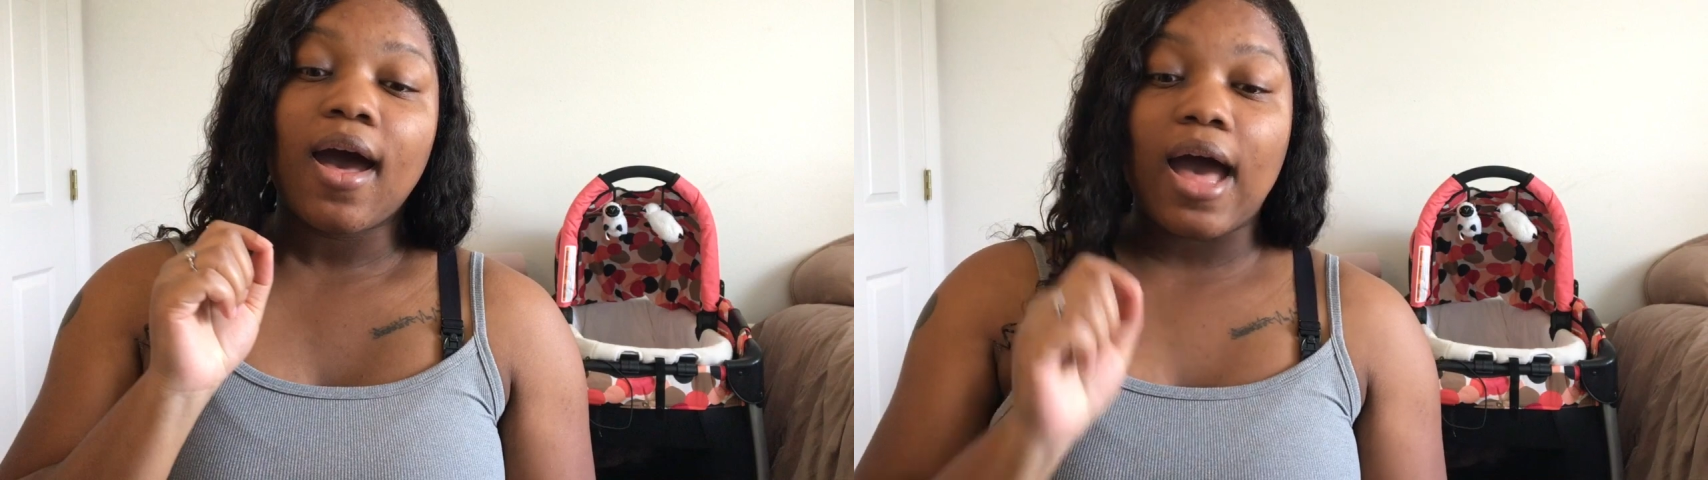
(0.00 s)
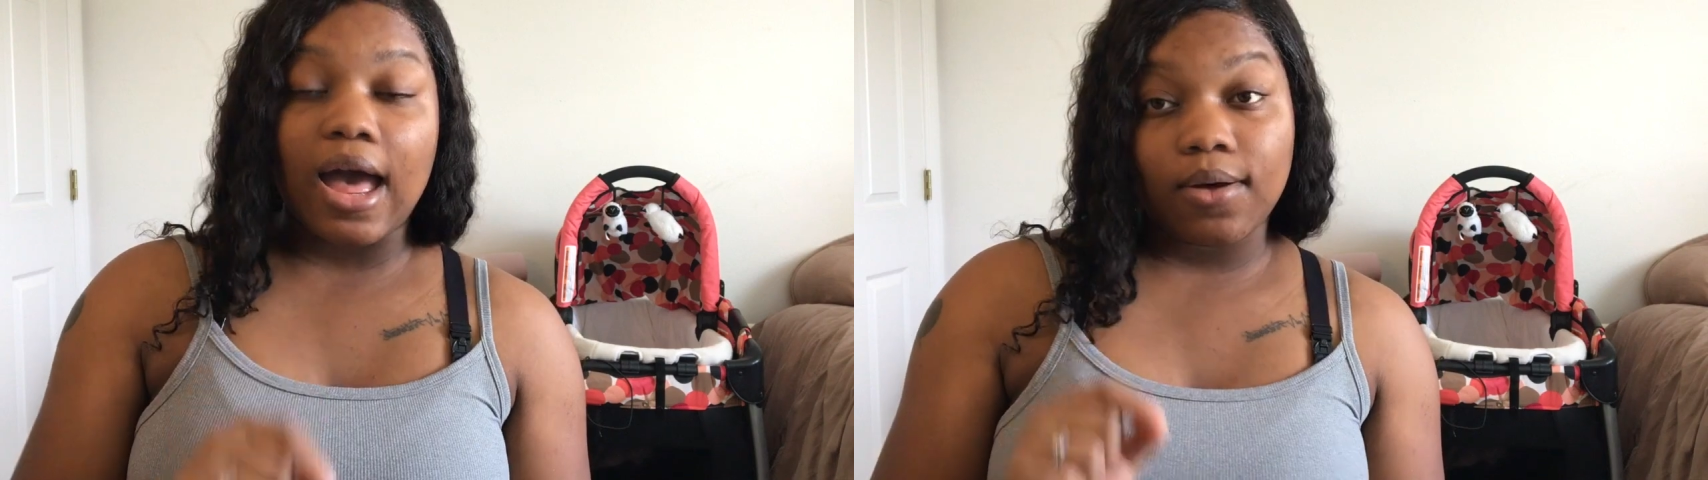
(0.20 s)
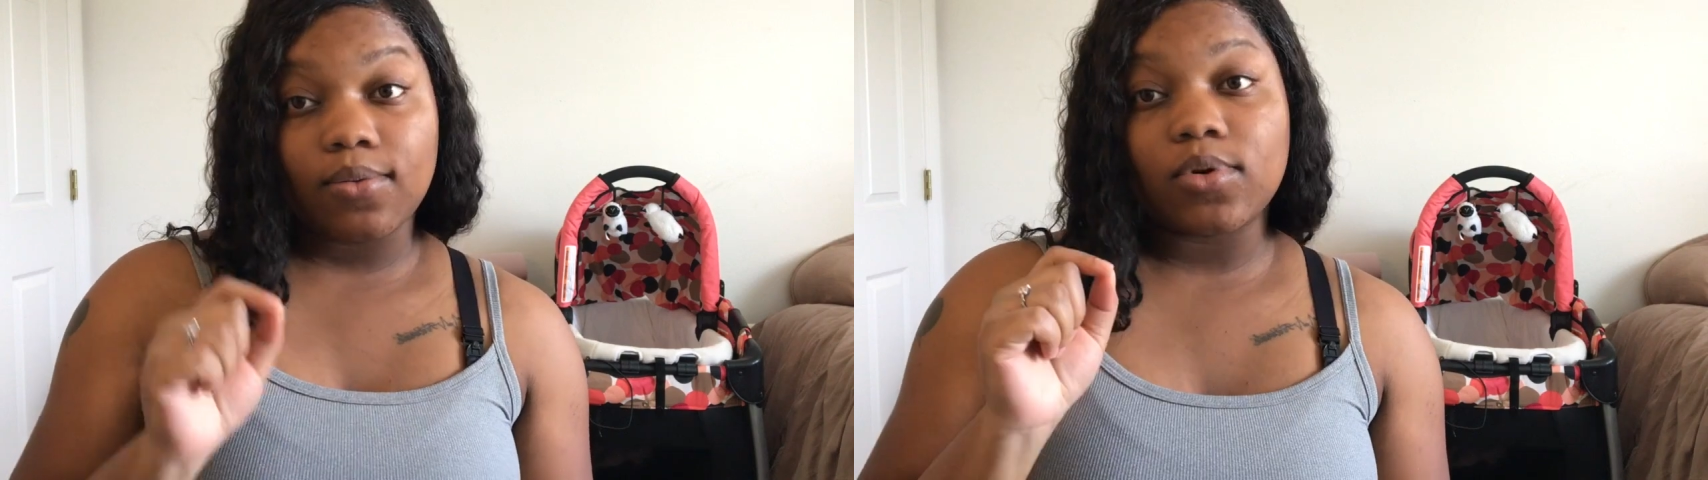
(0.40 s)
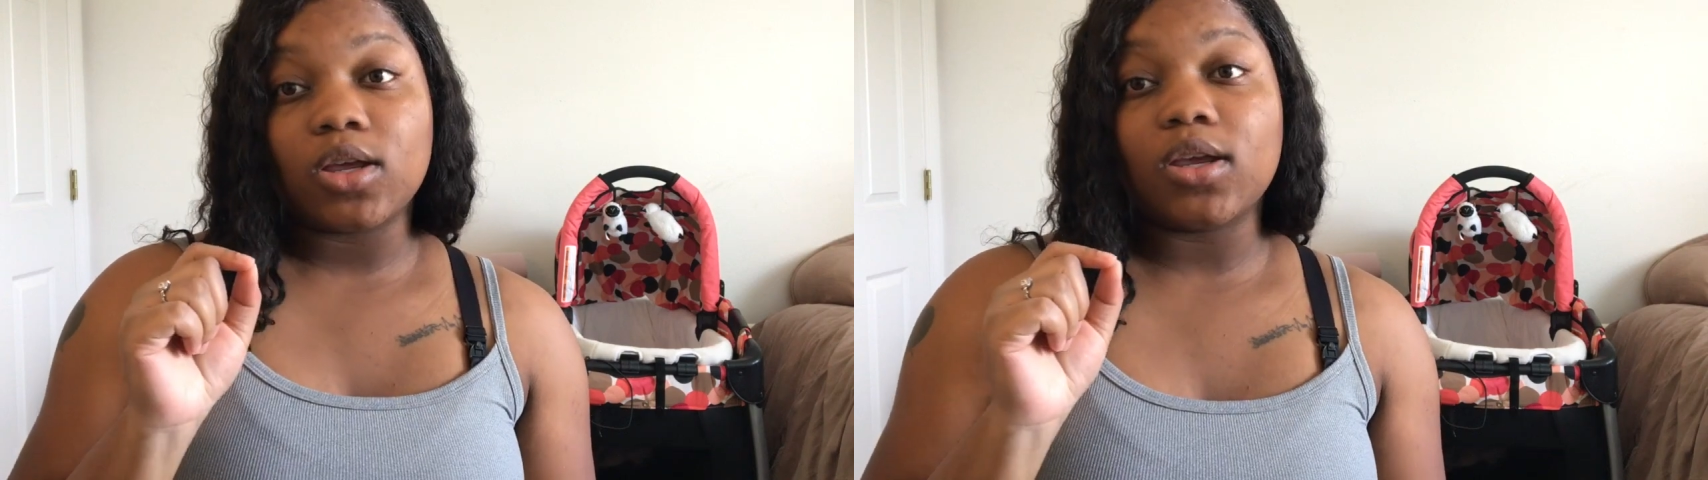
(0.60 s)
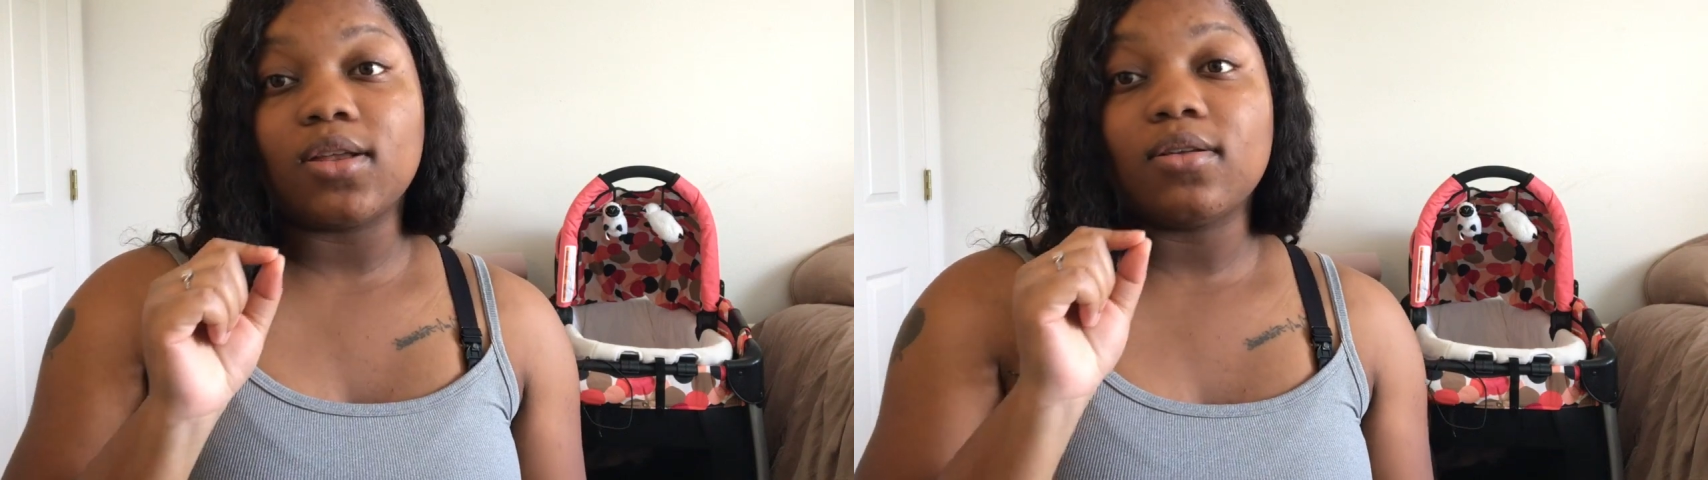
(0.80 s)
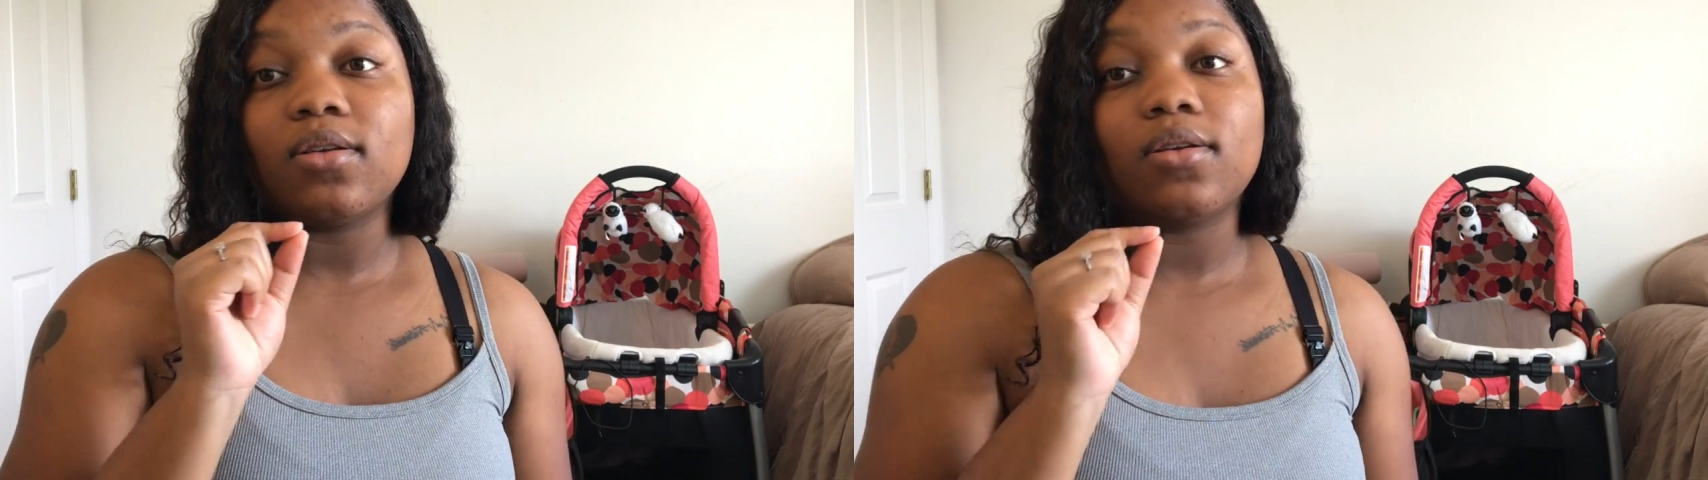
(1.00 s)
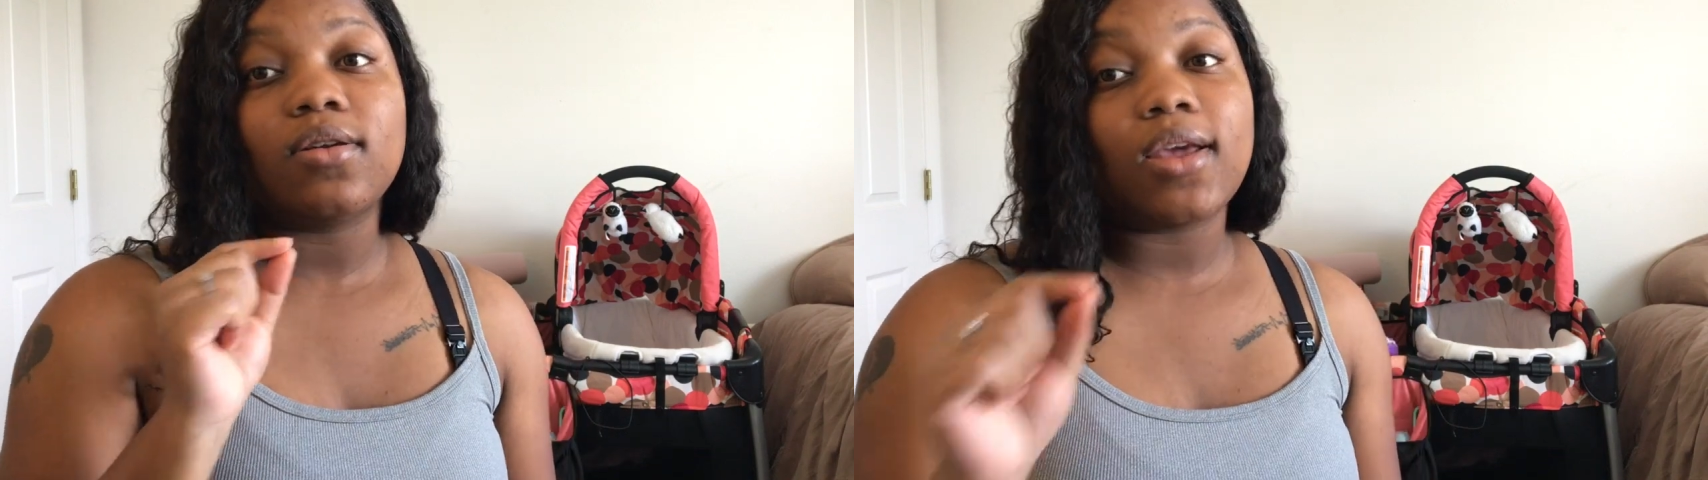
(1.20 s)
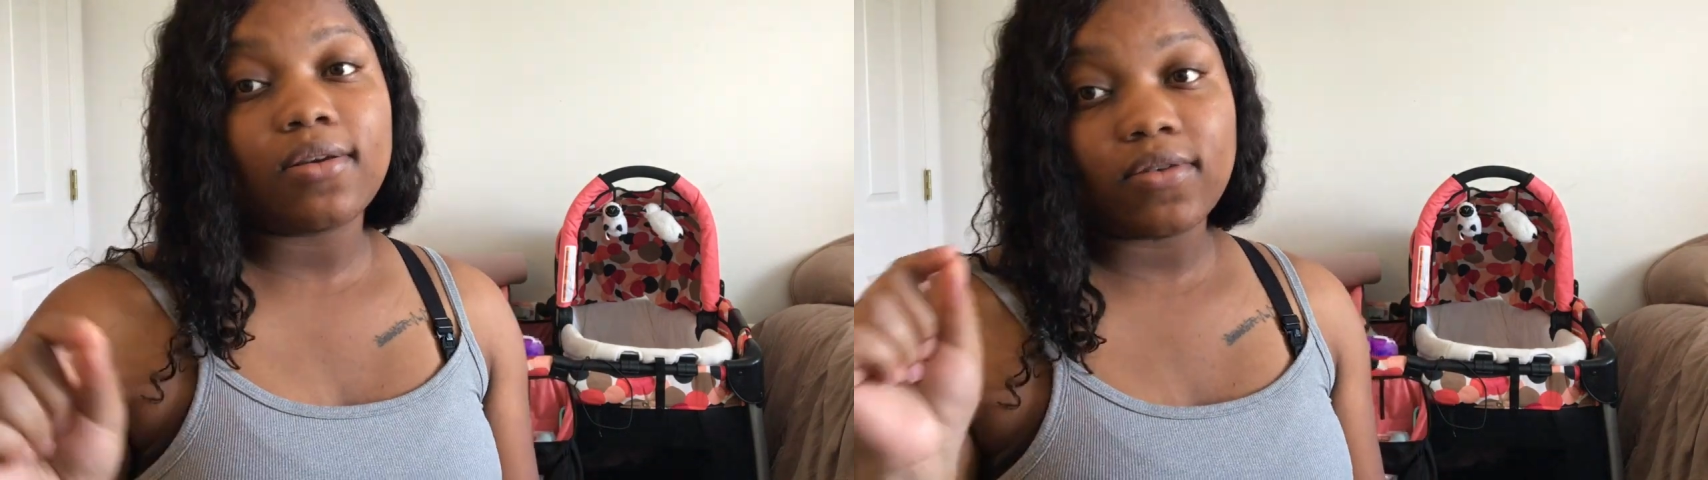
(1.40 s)
I would
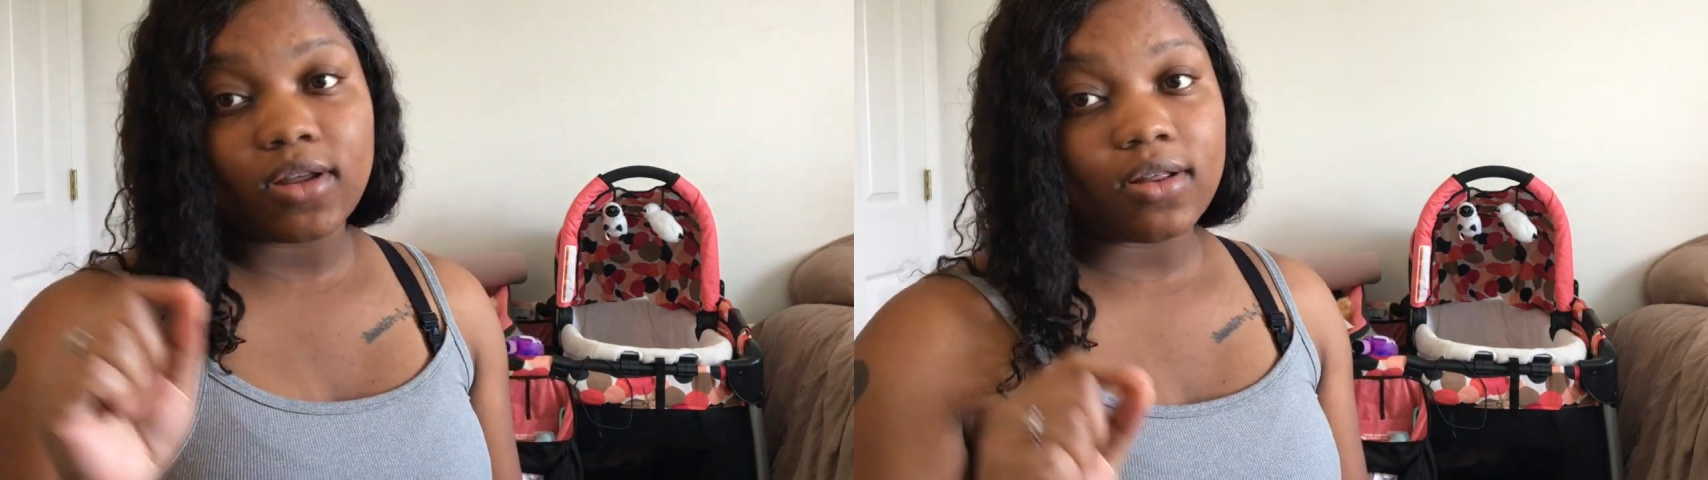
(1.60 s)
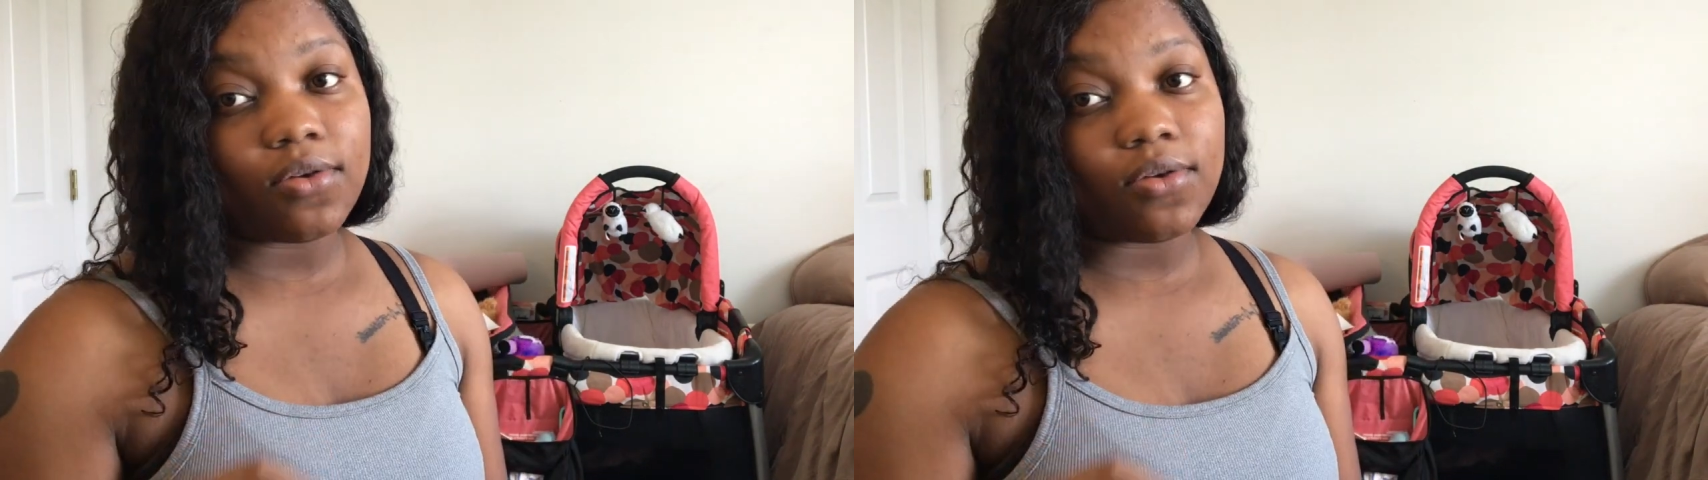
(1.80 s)
definitely